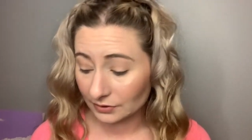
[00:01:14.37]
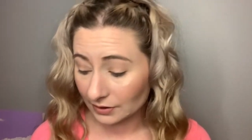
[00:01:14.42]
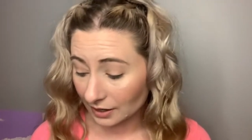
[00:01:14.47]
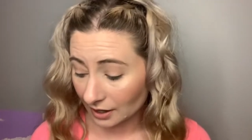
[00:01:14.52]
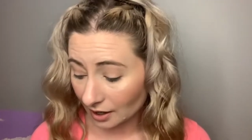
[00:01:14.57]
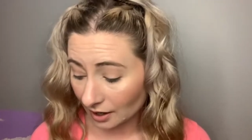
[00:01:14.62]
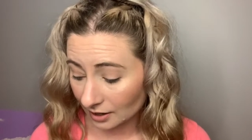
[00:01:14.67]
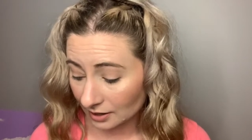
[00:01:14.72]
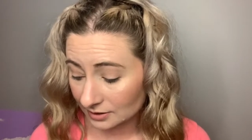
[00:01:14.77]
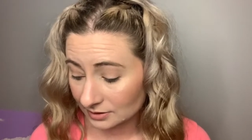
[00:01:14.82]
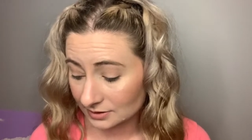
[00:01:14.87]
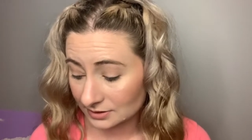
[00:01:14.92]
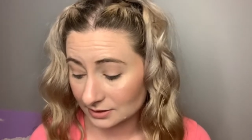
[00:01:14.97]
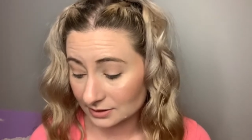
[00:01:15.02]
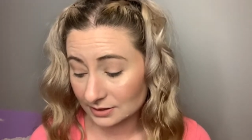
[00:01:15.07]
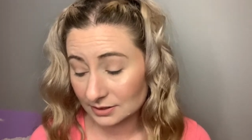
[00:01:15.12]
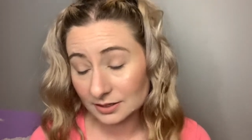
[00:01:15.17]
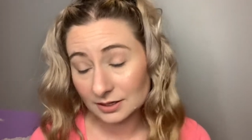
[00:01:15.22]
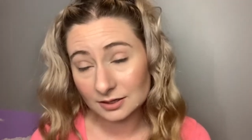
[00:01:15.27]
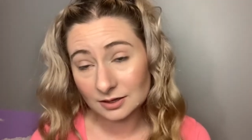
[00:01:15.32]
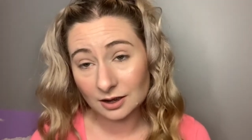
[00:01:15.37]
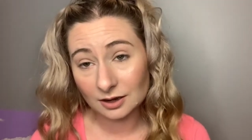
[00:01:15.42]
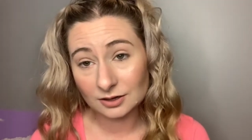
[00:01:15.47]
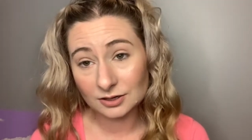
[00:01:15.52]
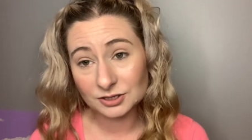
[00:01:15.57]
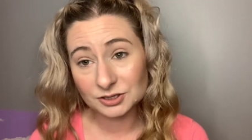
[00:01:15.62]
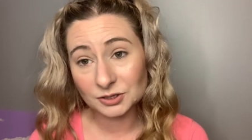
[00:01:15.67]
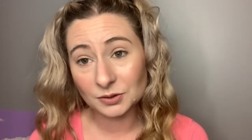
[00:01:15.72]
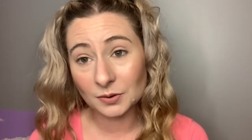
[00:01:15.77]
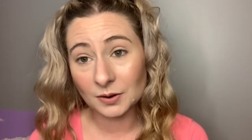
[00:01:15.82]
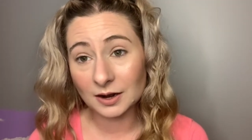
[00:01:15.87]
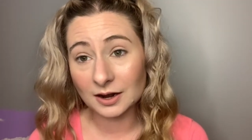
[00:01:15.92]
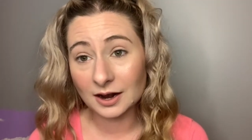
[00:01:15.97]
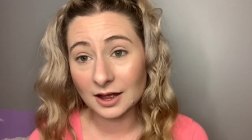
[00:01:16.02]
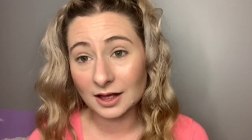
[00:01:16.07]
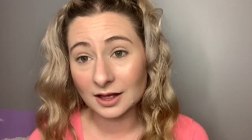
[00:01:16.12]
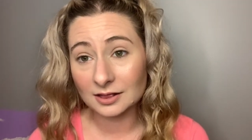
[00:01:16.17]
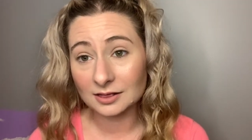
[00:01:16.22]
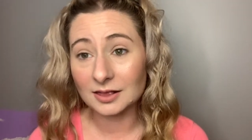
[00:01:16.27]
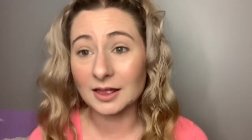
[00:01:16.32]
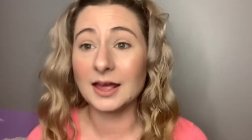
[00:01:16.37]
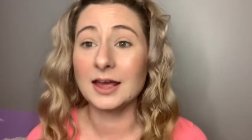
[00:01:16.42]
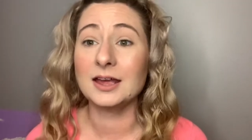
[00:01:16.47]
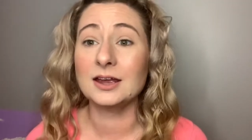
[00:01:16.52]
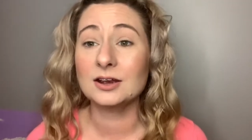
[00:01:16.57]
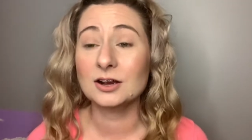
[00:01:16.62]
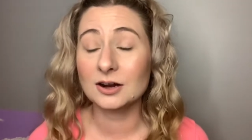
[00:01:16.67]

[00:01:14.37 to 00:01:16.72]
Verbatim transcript: Hearts underscore LA,